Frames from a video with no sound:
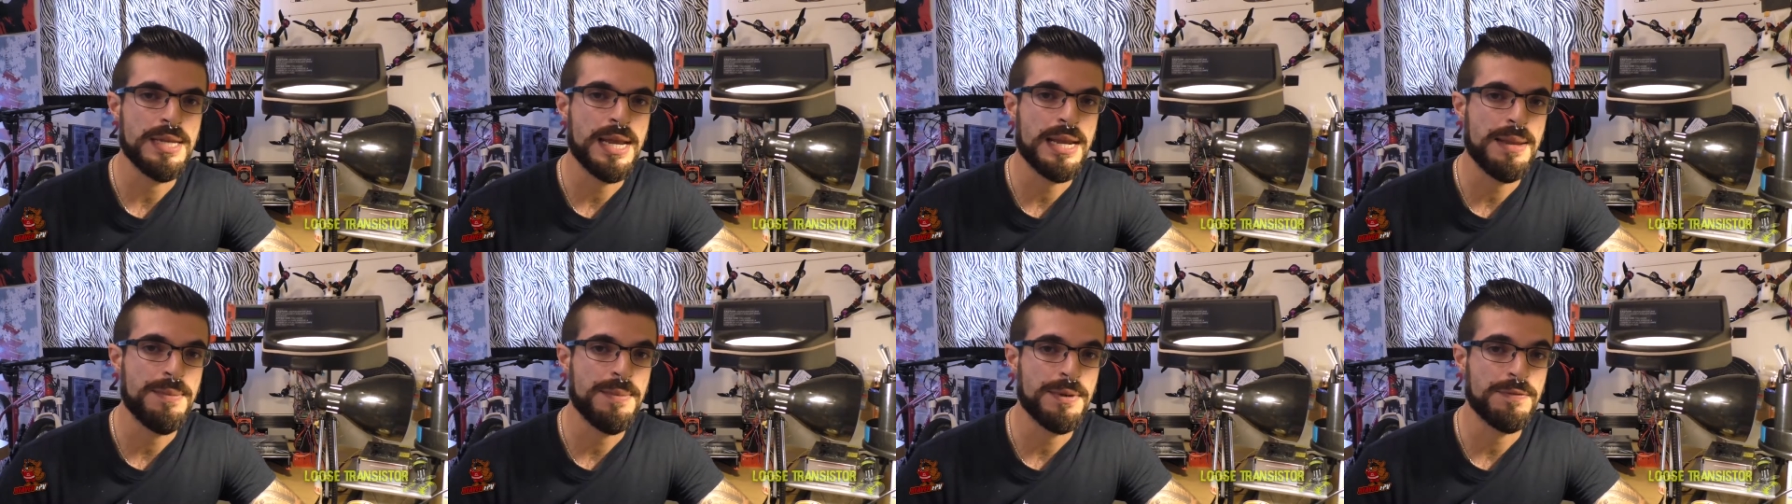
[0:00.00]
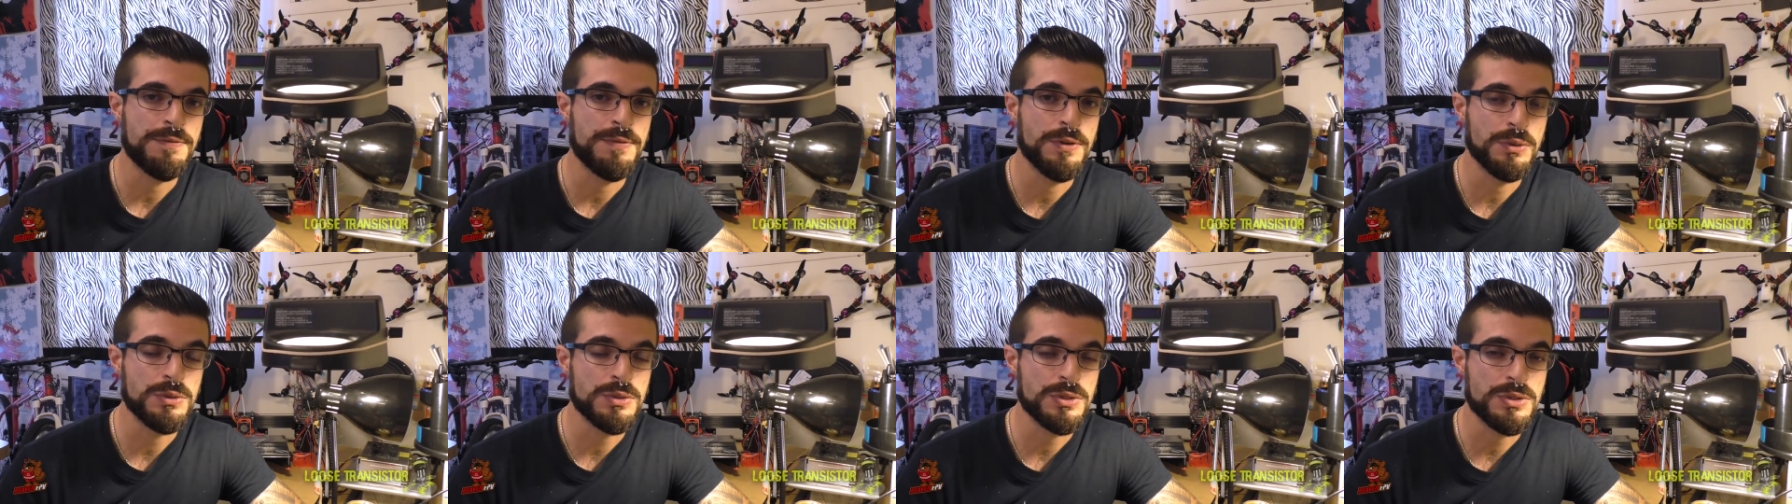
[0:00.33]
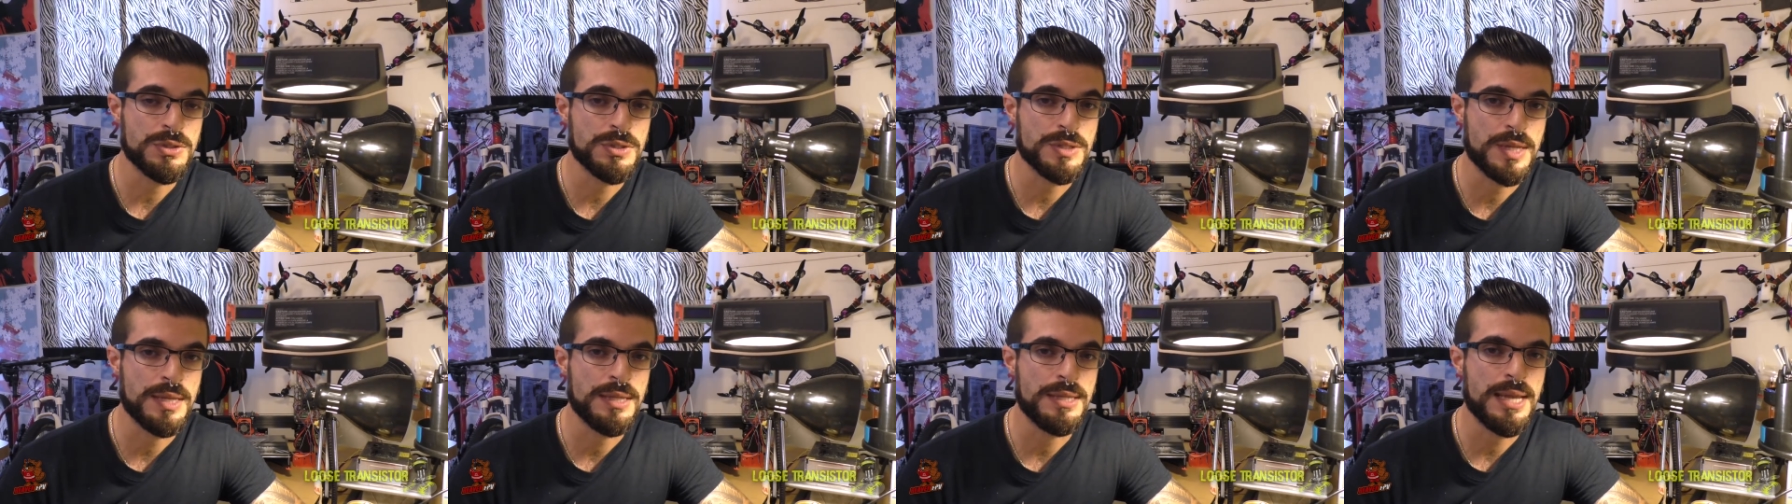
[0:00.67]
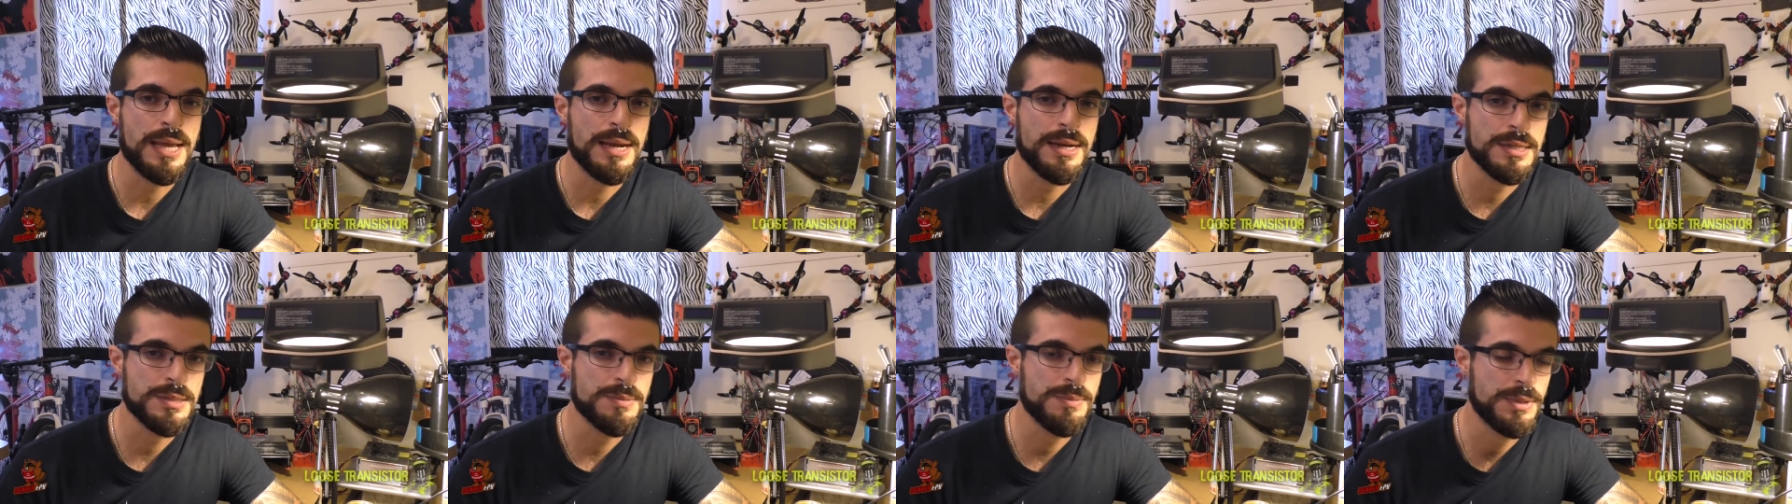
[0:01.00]
dynamic filters, and
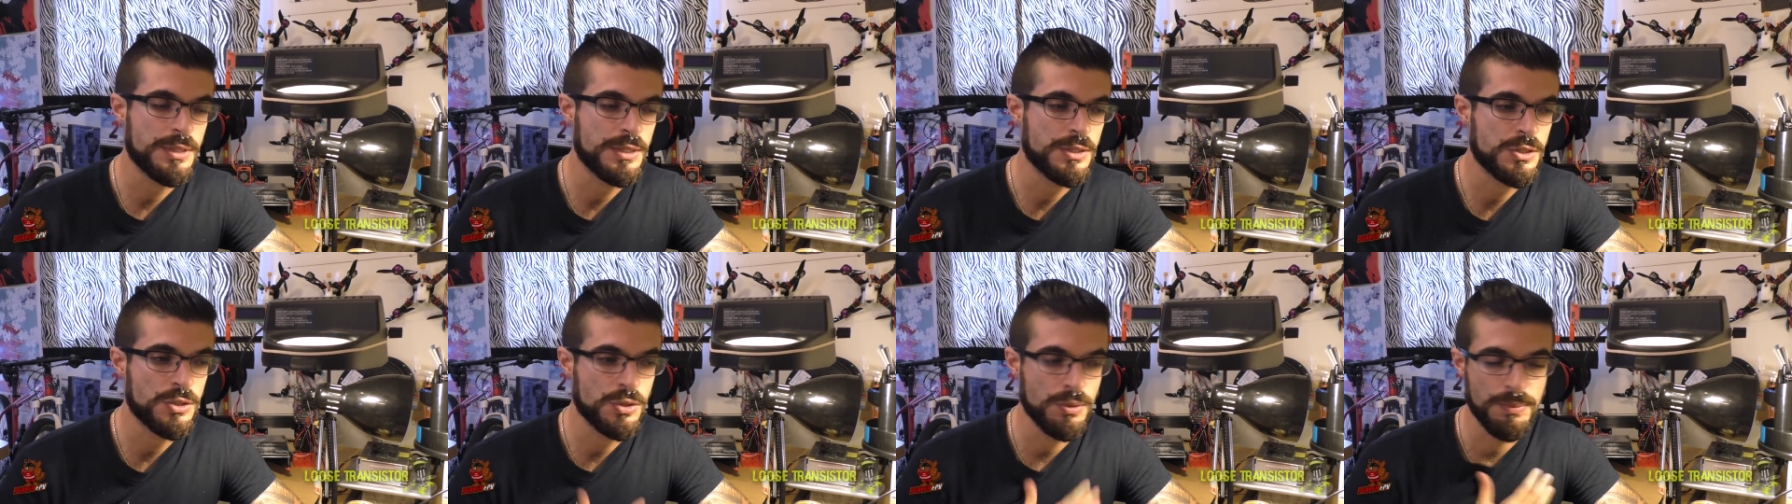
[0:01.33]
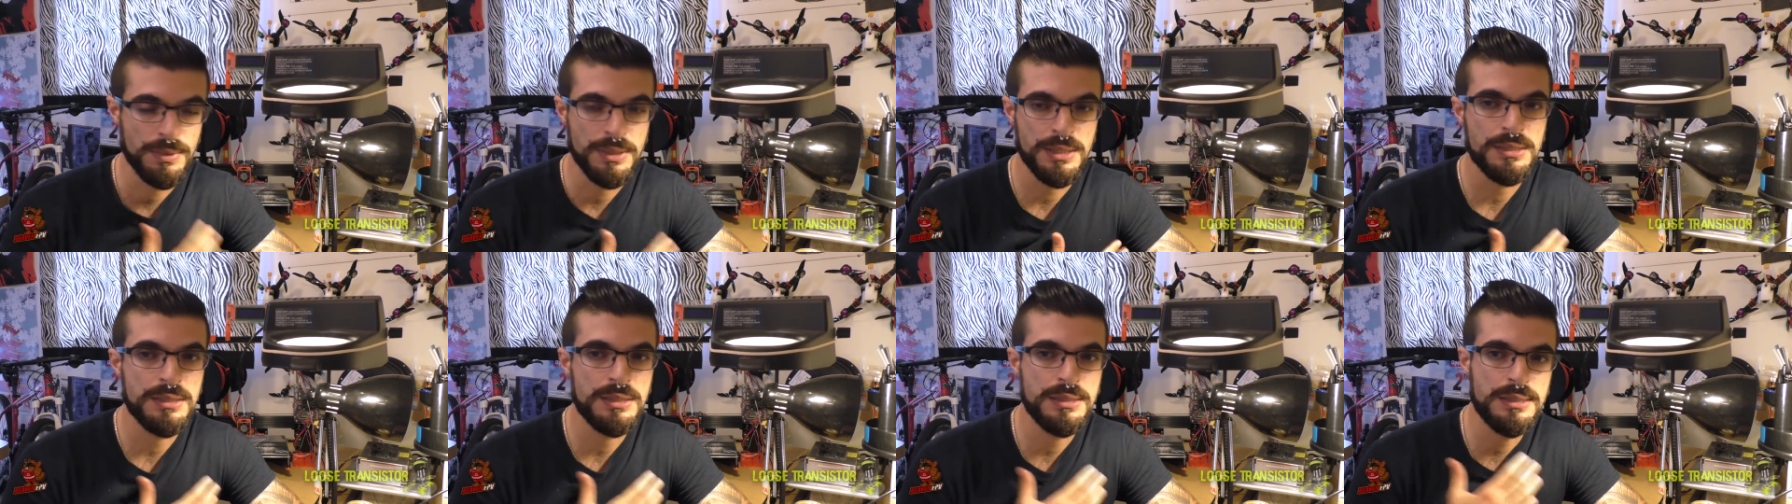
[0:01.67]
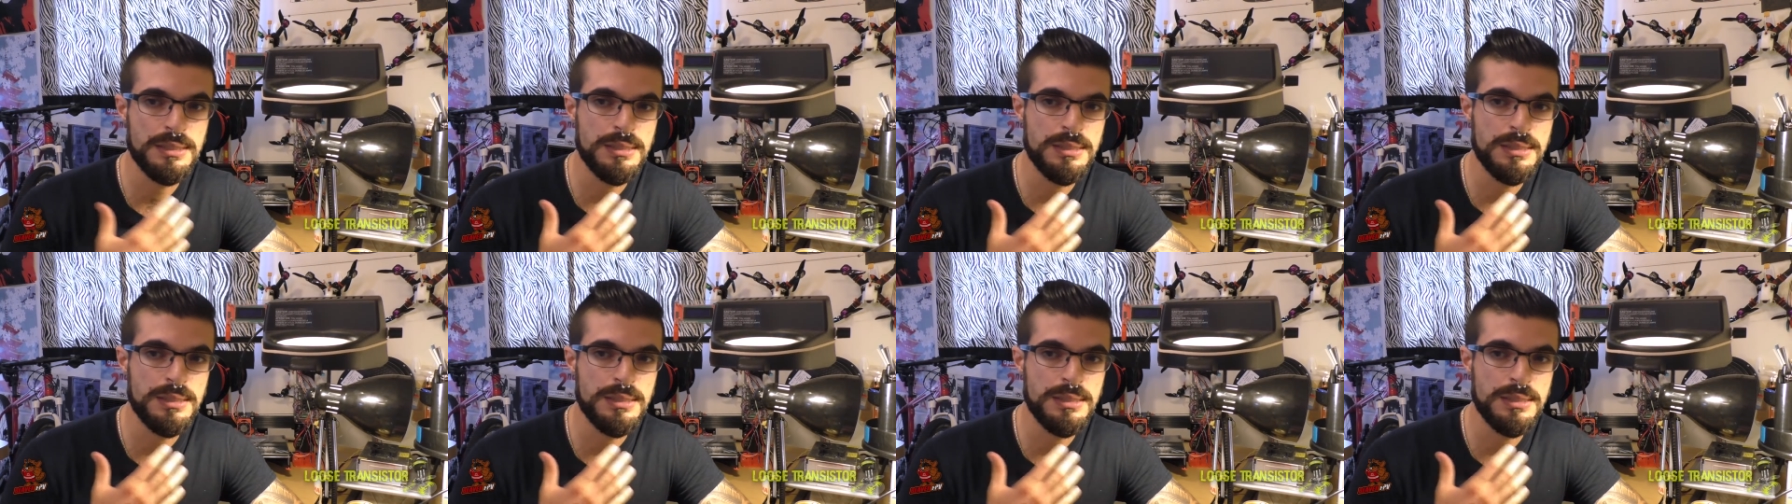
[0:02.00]
that has been, to me,